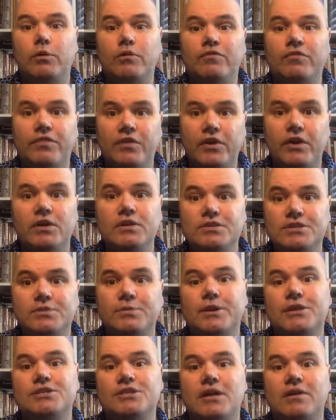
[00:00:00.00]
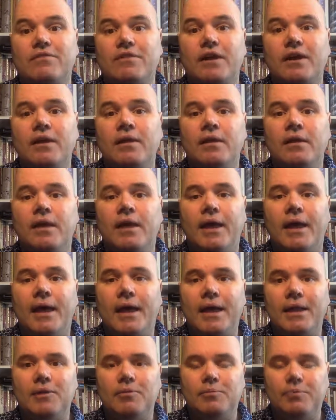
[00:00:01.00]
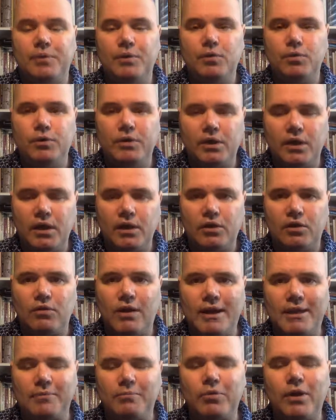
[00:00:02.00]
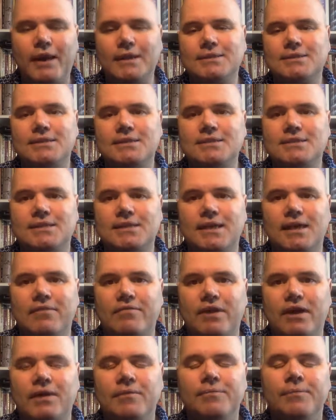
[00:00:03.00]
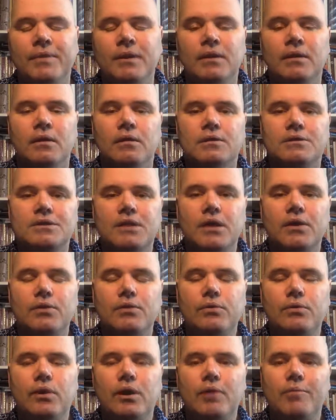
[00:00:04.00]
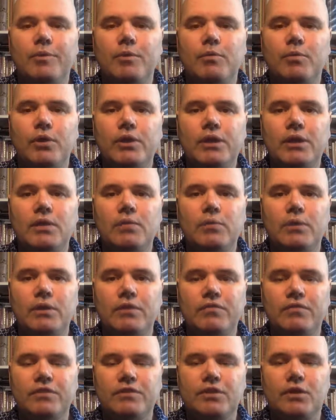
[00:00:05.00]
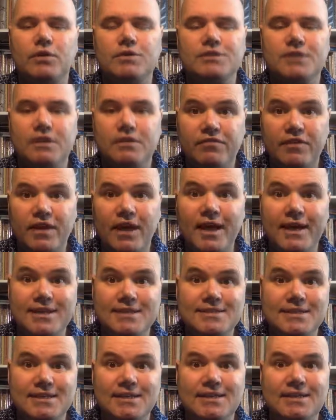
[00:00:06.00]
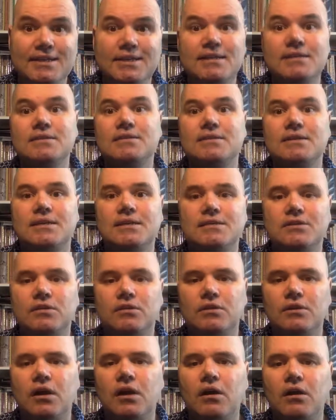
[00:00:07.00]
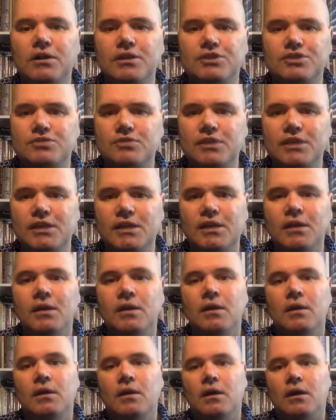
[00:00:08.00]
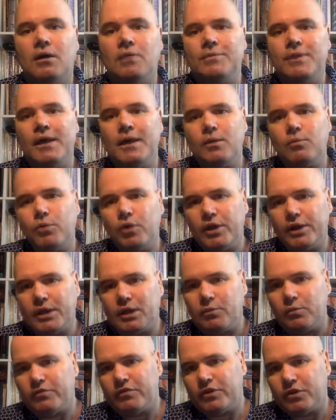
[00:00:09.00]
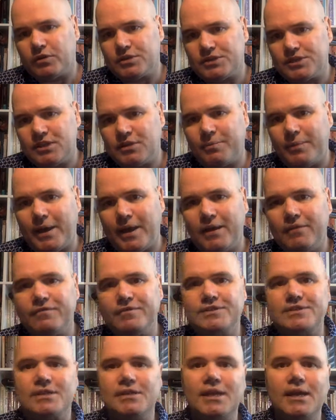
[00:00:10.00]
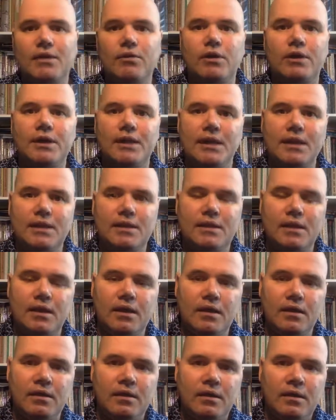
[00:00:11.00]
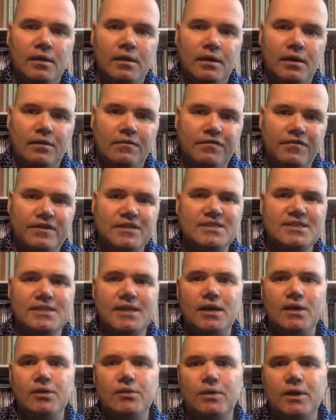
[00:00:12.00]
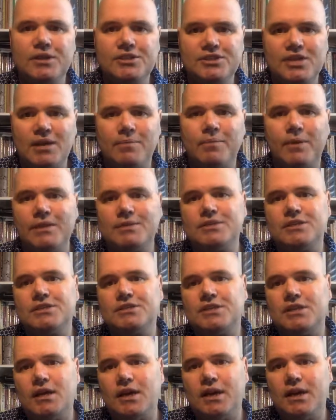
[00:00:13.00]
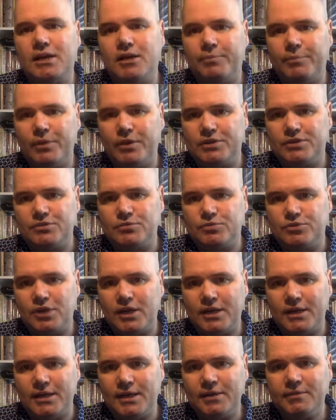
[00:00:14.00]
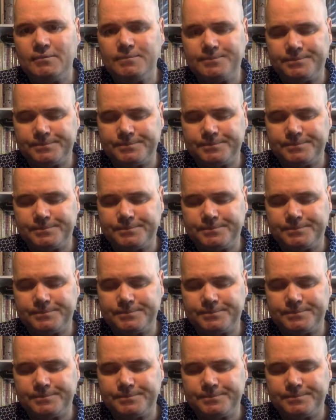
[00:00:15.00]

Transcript: refer to each other and build a great practice together. So I've been working with a doctor for 18 years. He's on Harley Street. I'm now working with an osteopath, so now I need a physio, a CHEK practitioner and a personal trainer.